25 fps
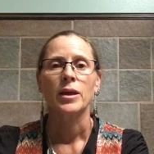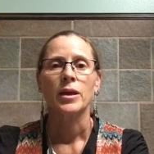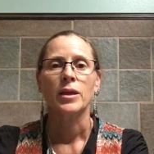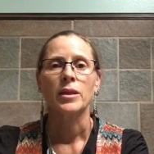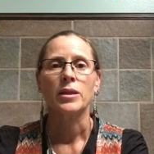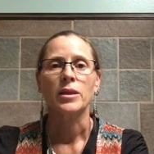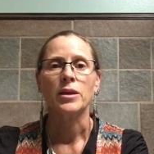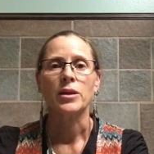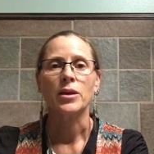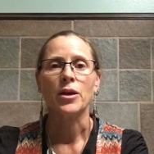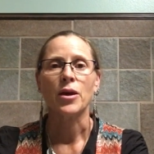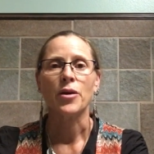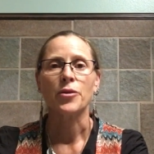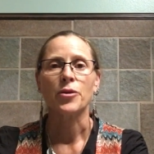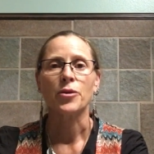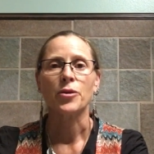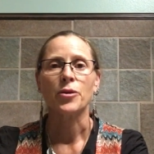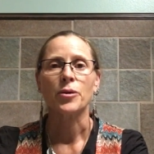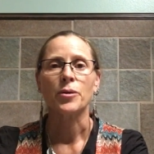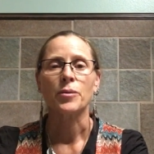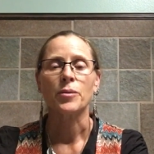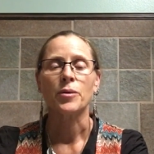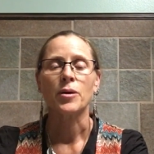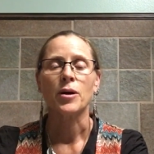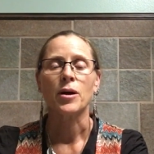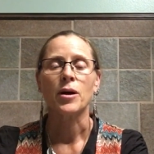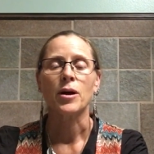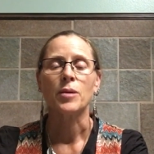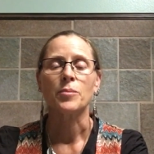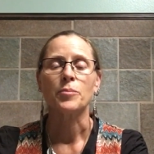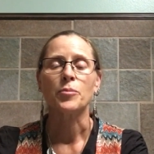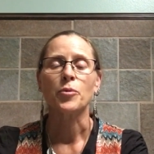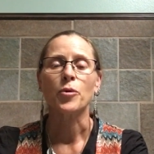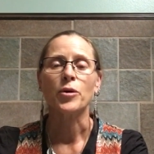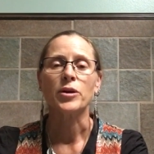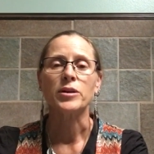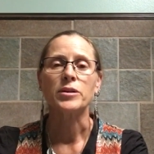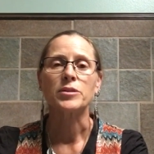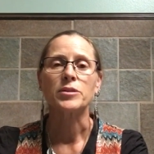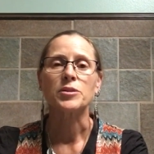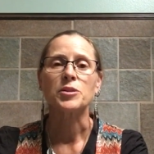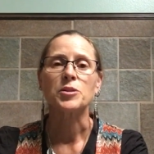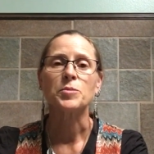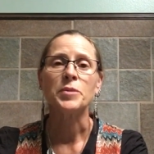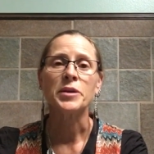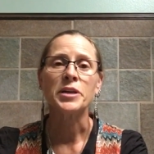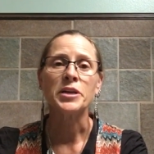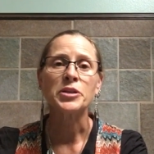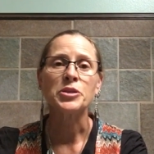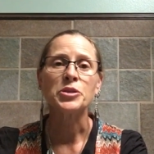The other uh, point to
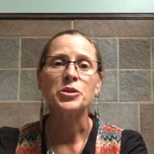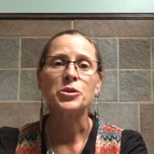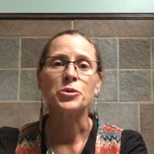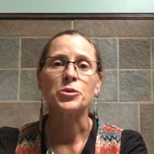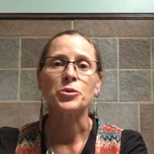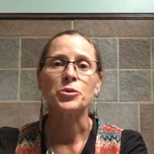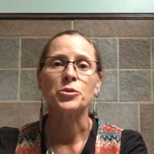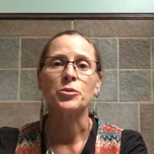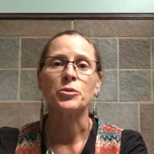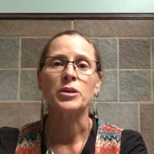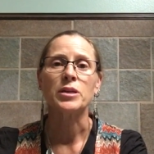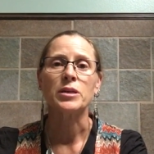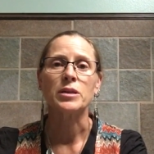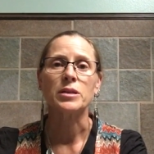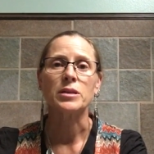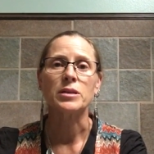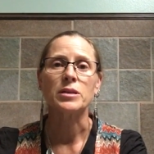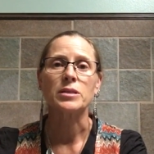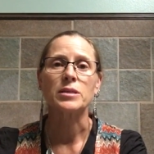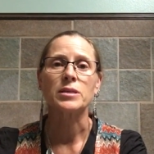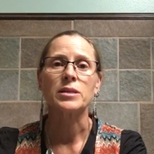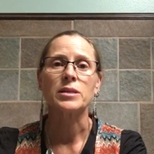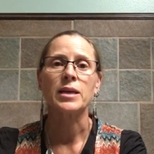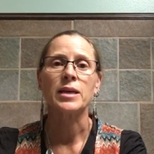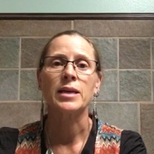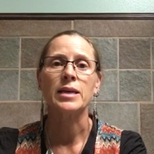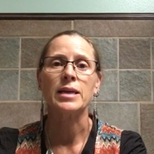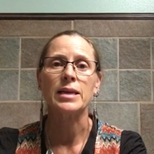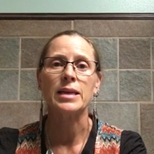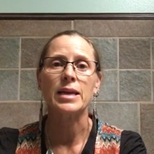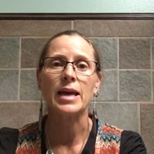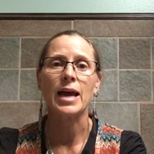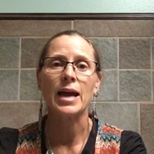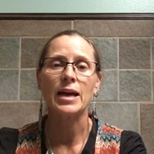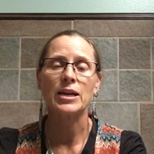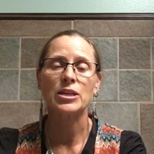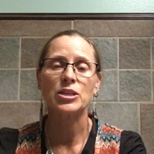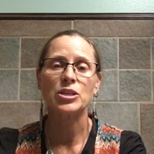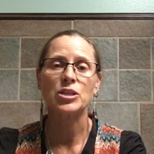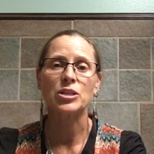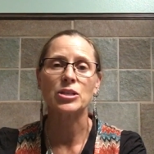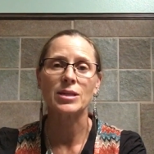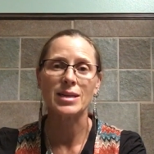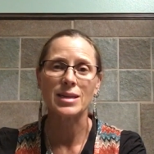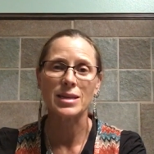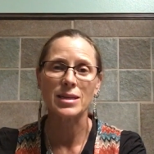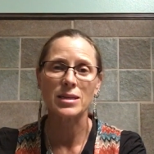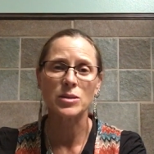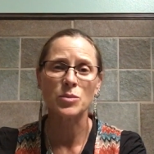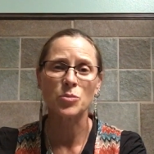speak to is it actually
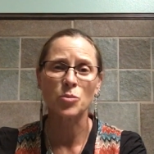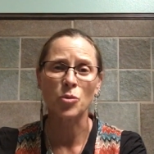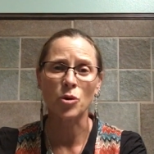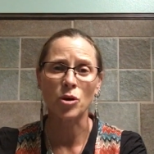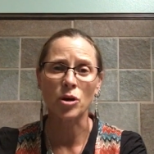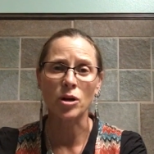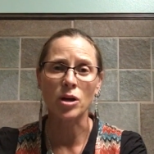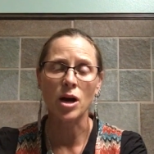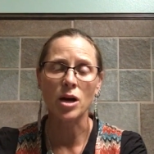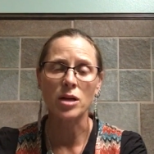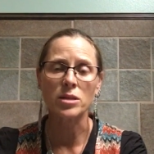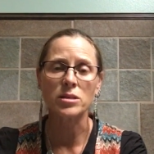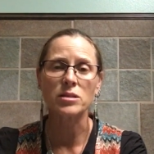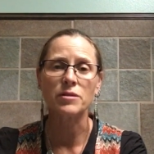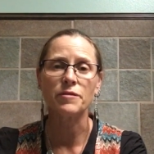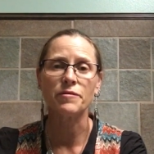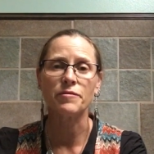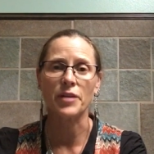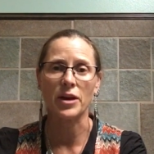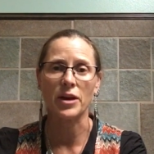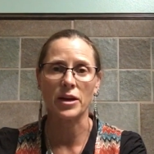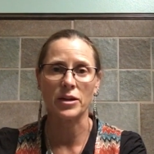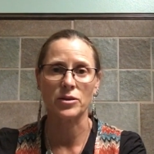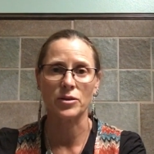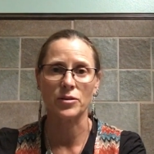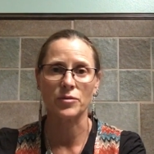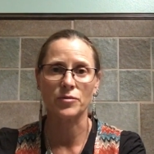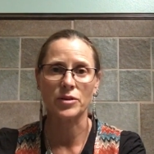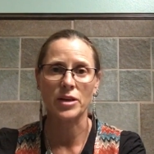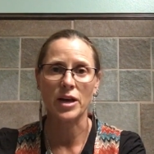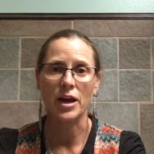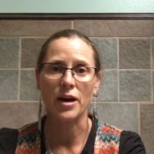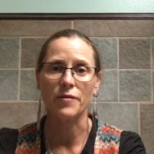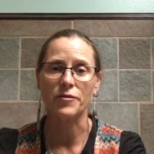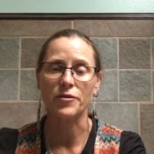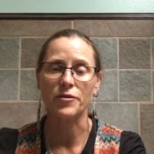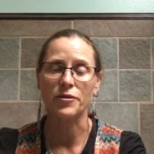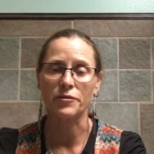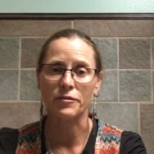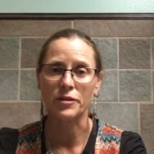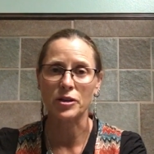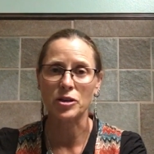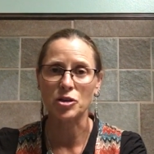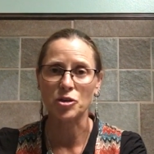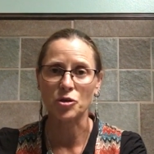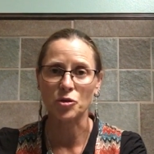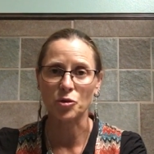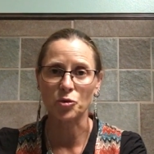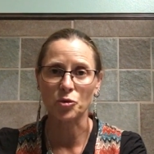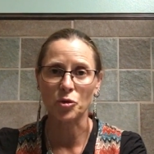is more cost effective to have the
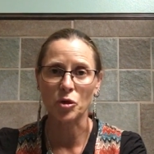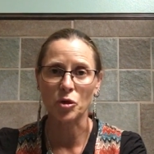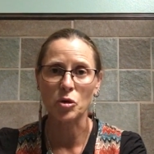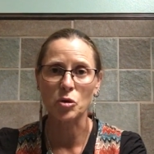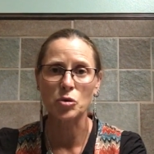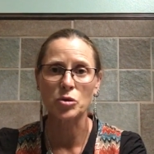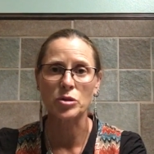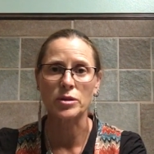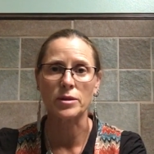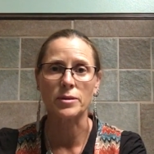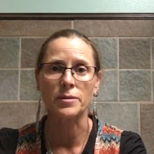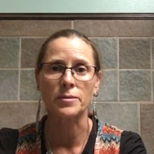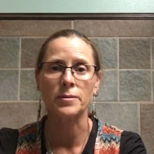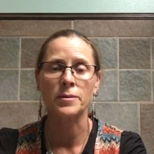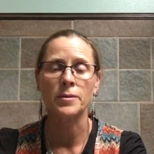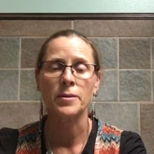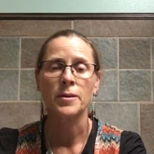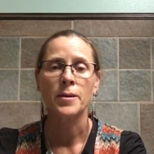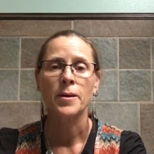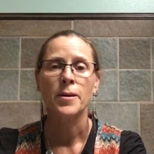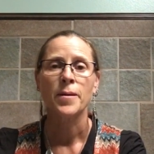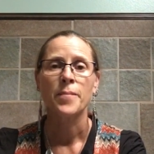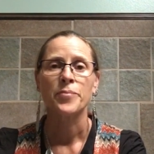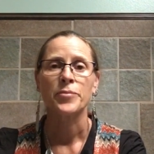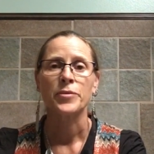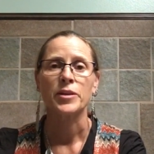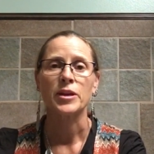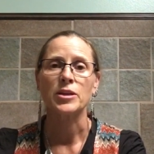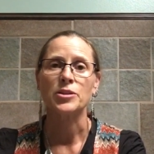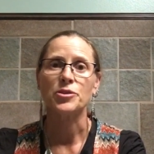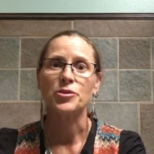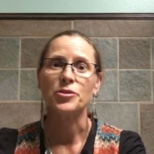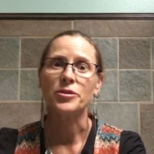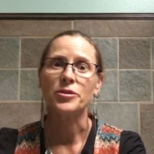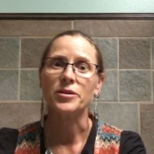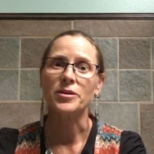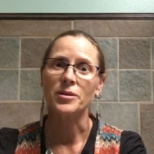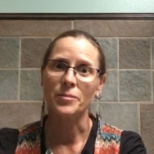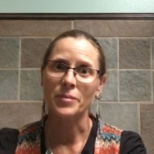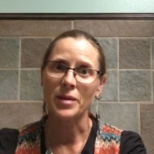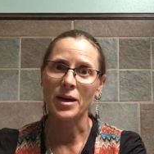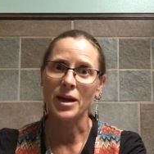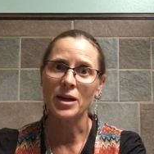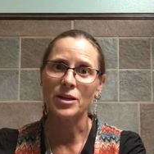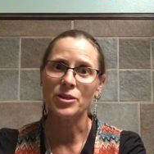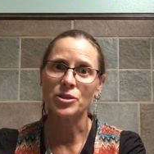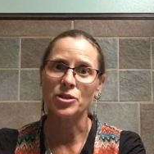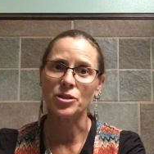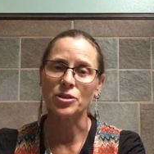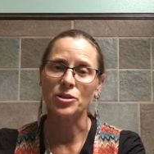fresher frozen because you can
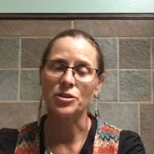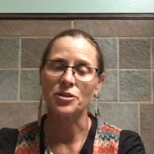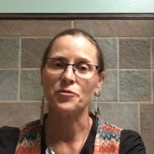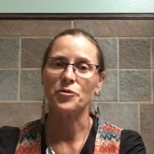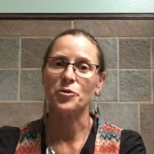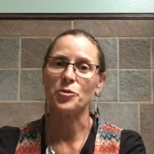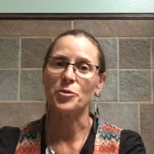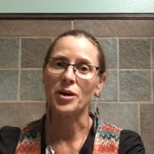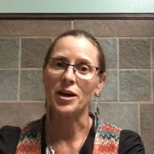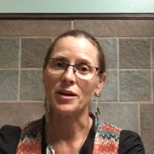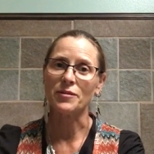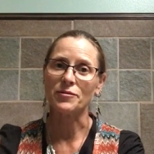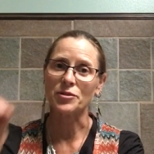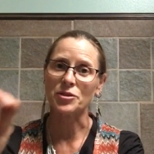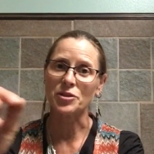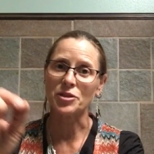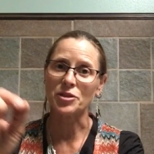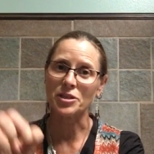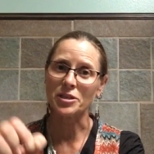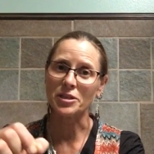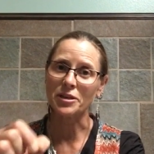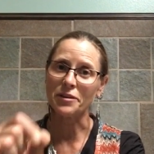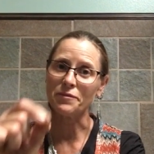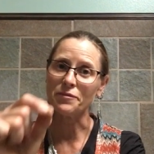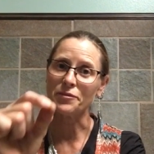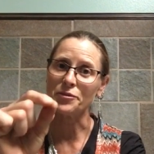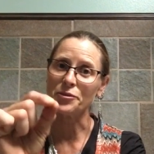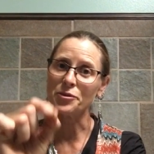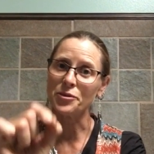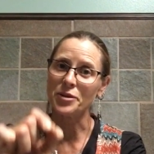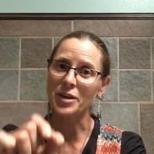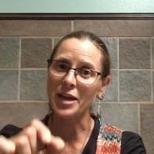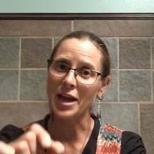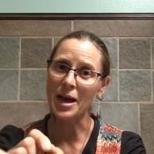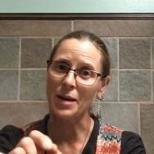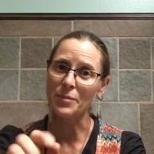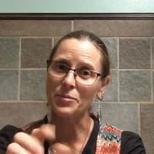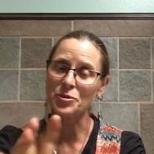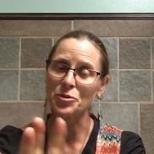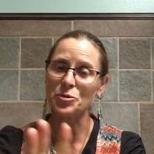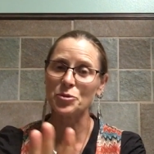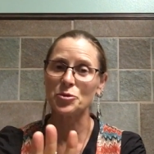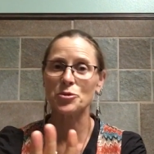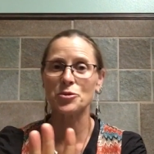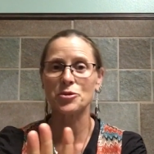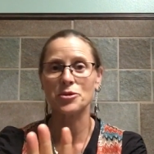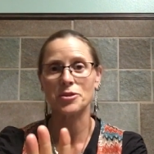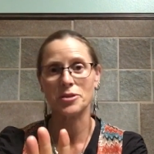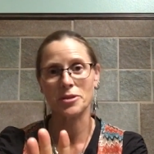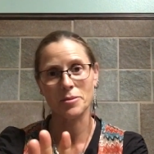imagine if you have to stuff little
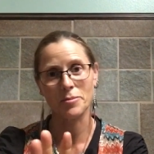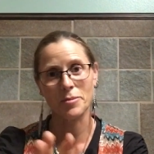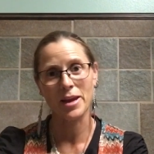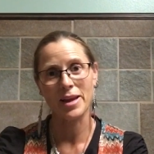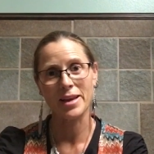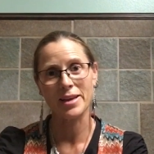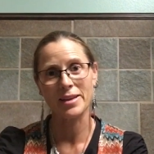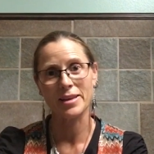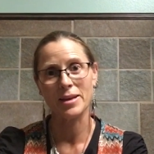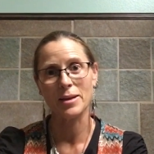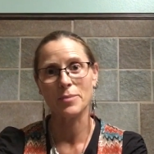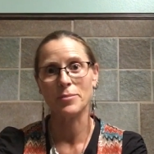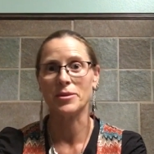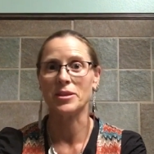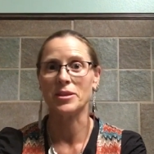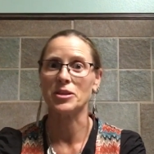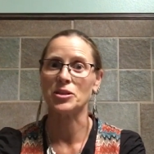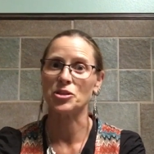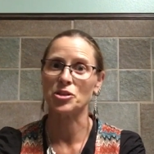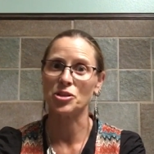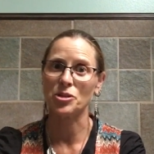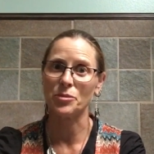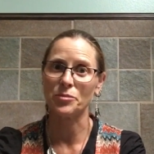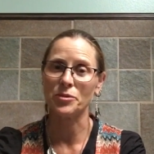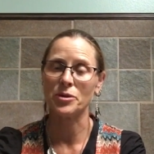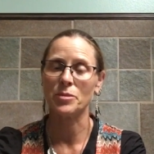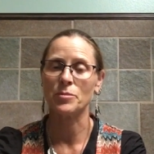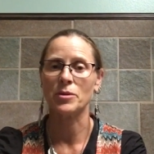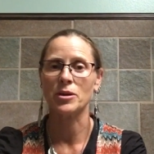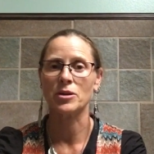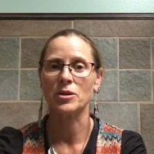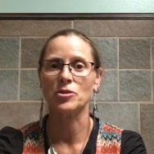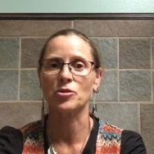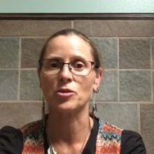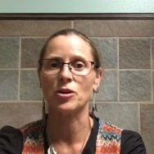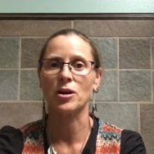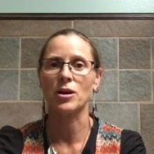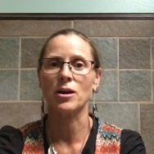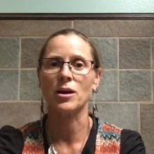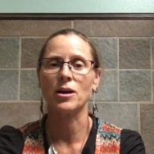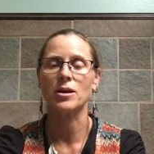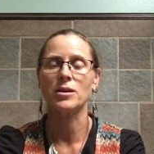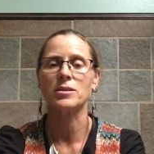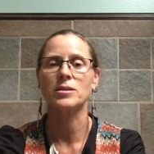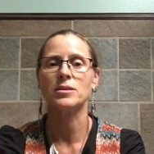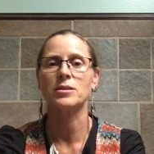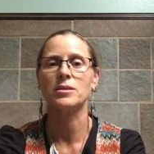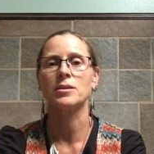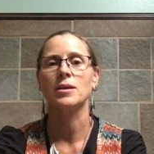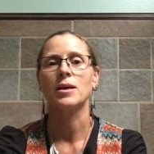capsules and make them and then ship them on dry
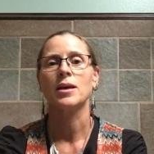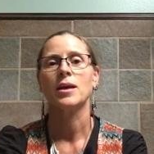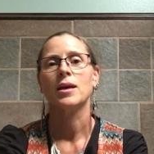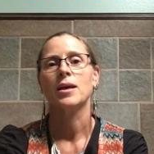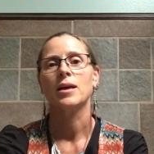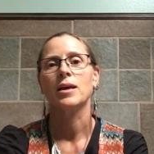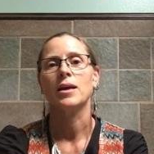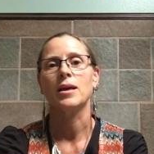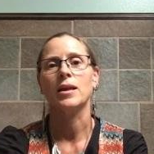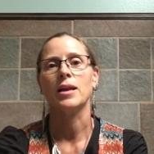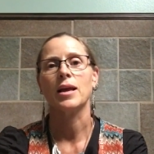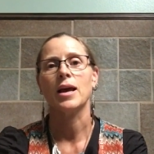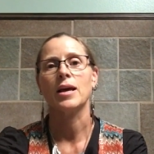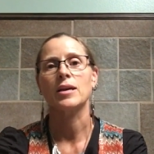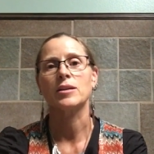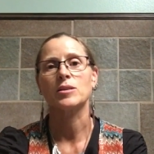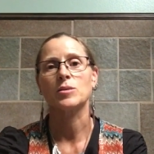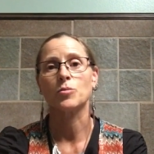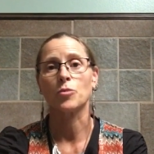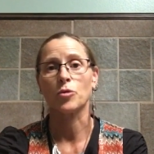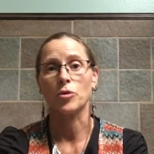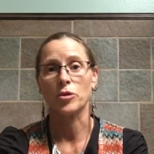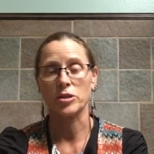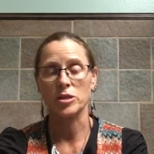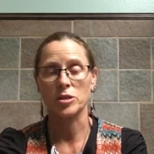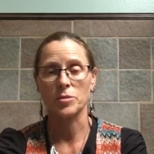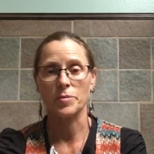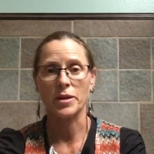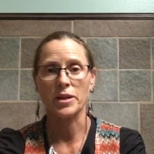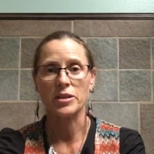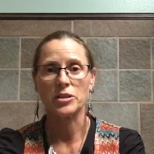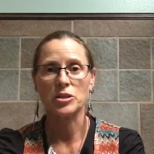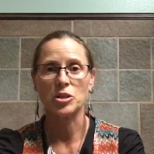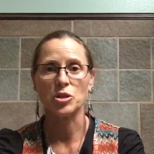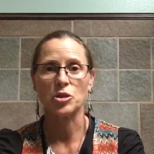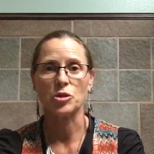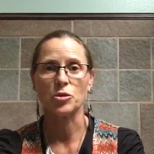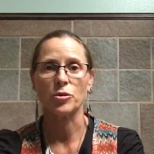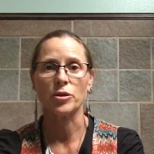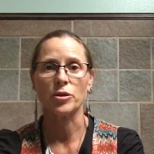ice, it has more expense to